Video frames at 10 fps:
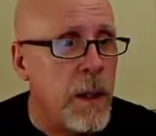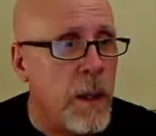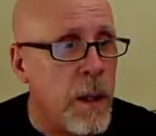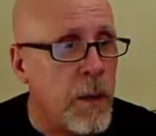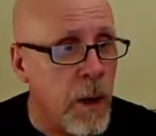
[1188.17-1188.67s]

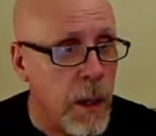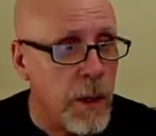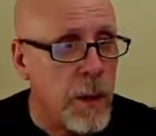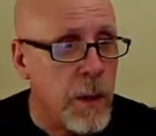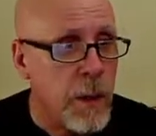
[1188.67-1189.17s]

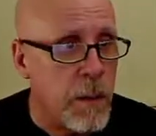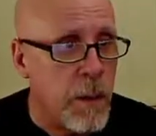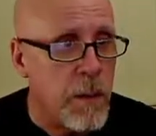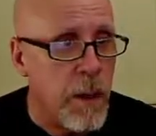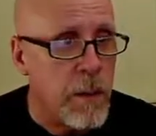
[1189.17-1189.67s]
divisors, 3,
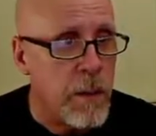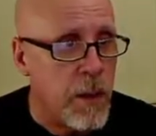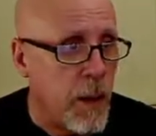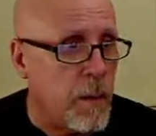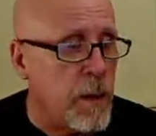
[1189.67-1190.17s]
5, and
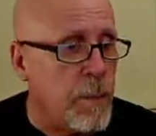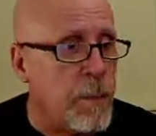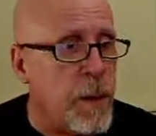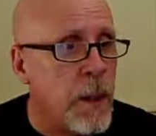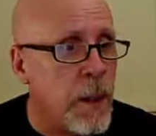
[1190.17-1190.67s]
7
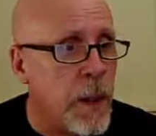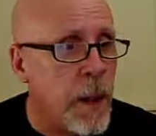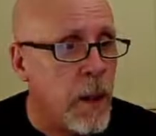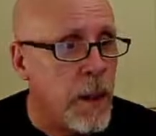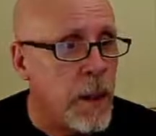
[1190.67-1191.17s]

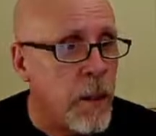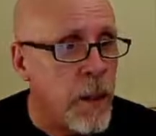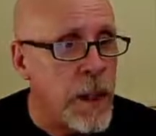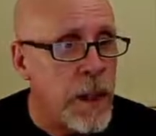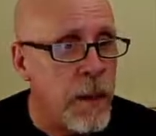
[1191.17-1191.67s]
there, and 3,
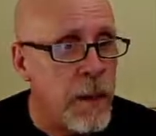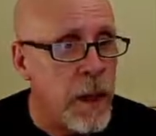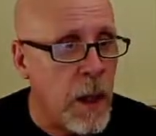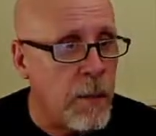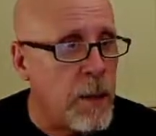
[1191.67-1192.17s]
7, and
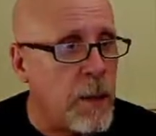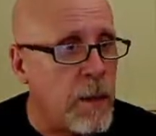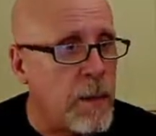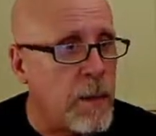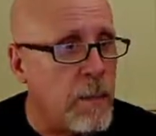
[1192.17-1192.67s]
11
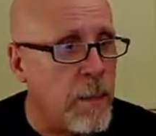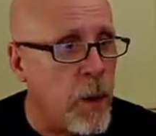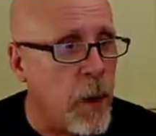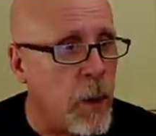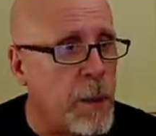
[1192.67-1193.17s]

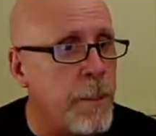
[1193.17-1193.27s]
below it.